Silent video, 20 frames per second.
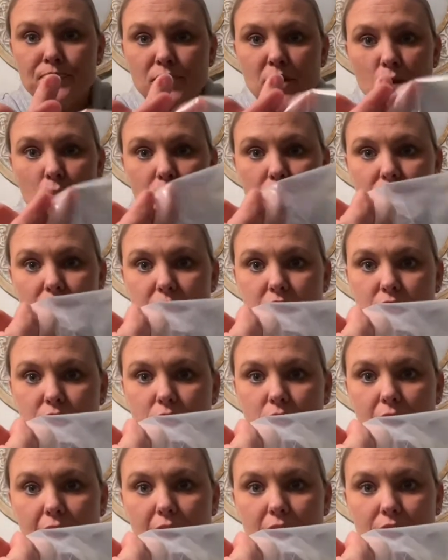with these
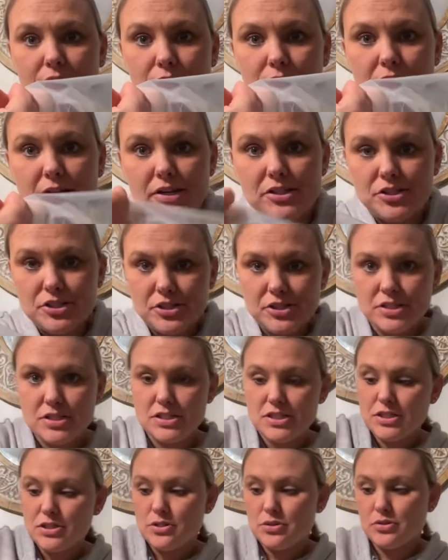little Allen wrenches
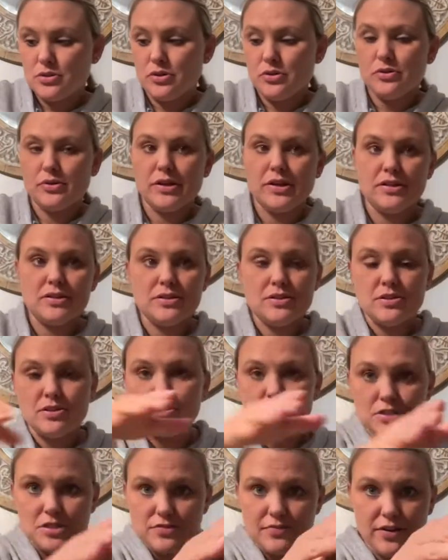to screw it. So
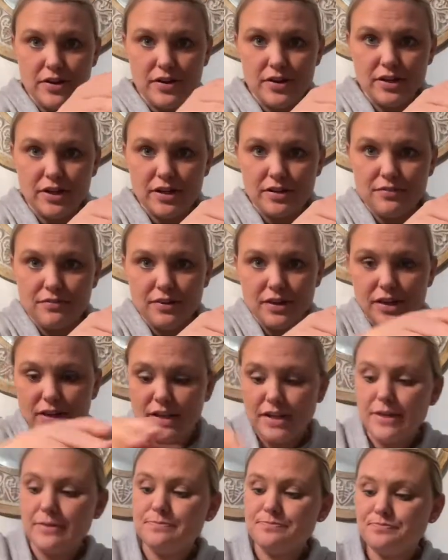just very
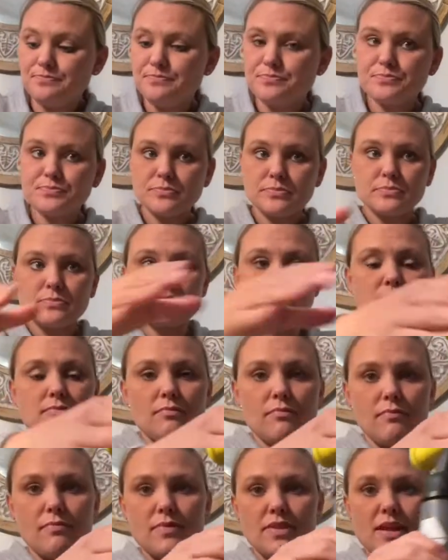convenient.
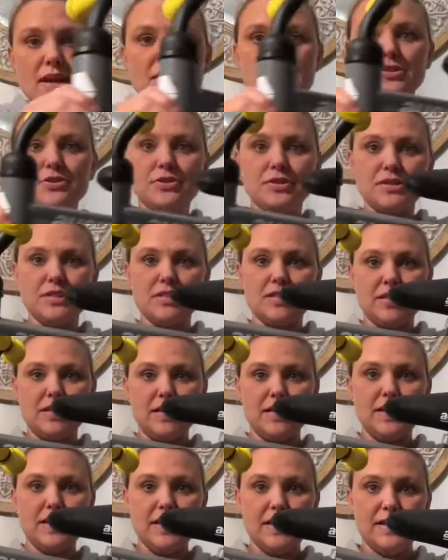As you can
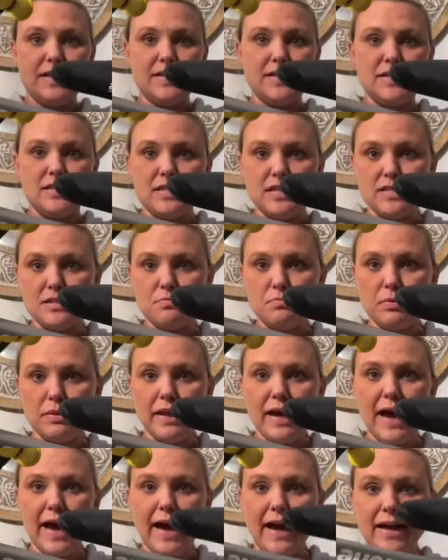see, it is this
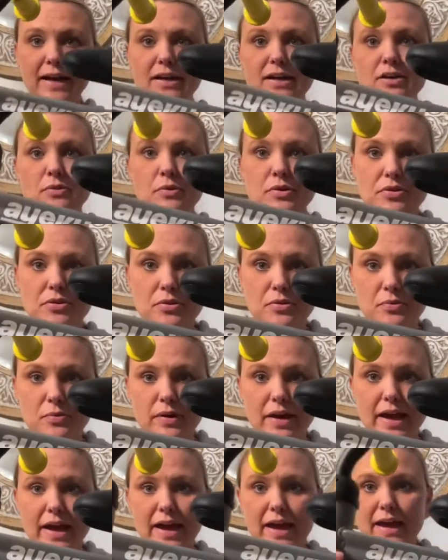black with
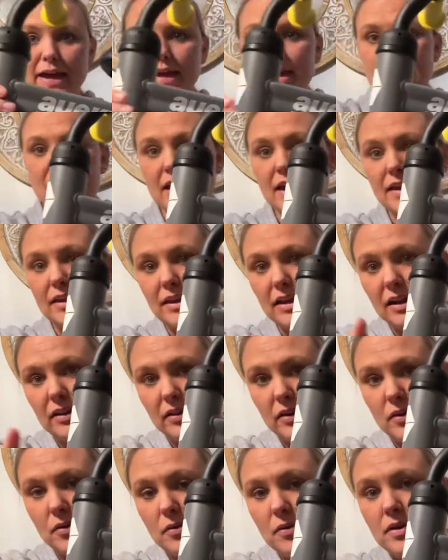gray and
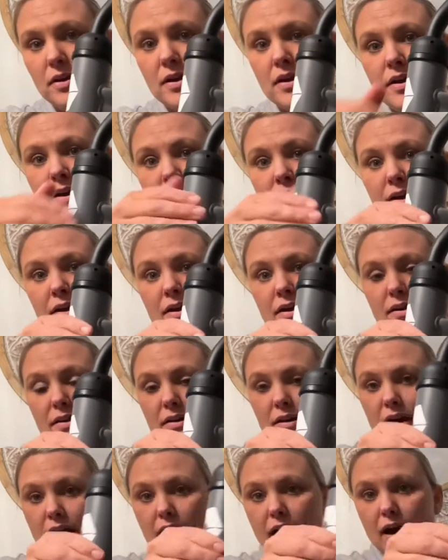yellow.
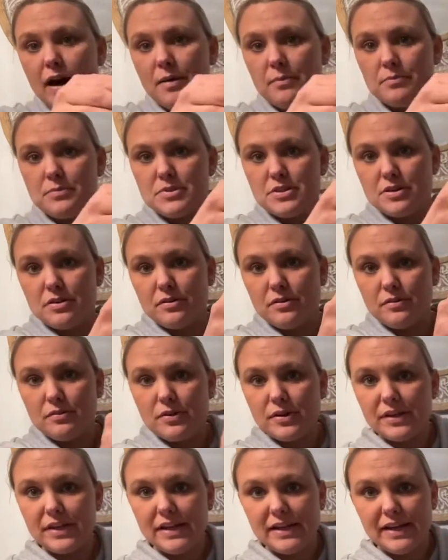Um, so
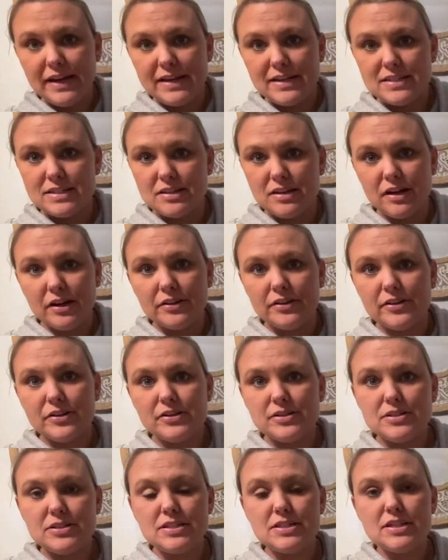really nice
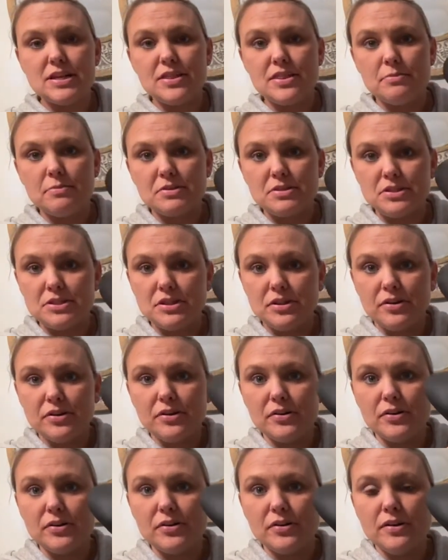colors. The
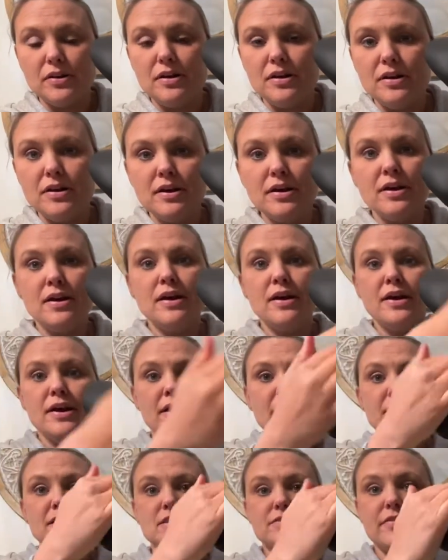material
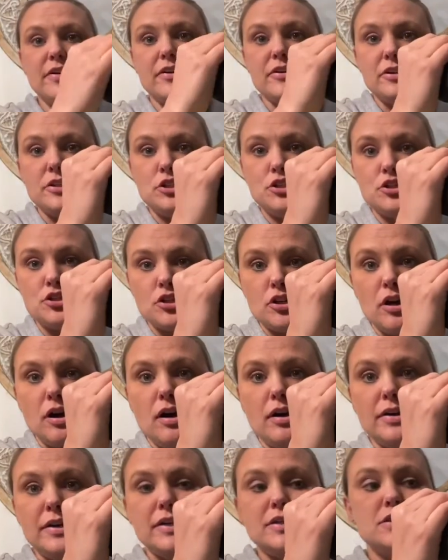it's very
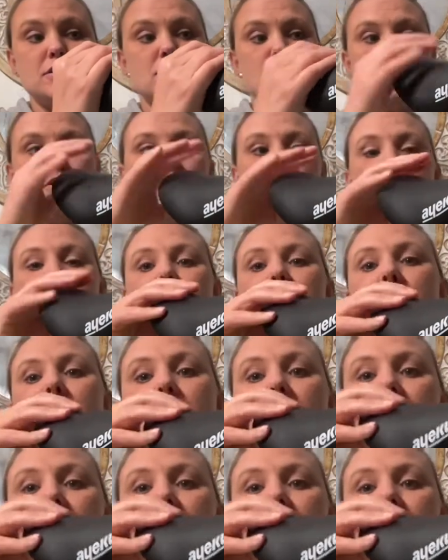strong and sturdy,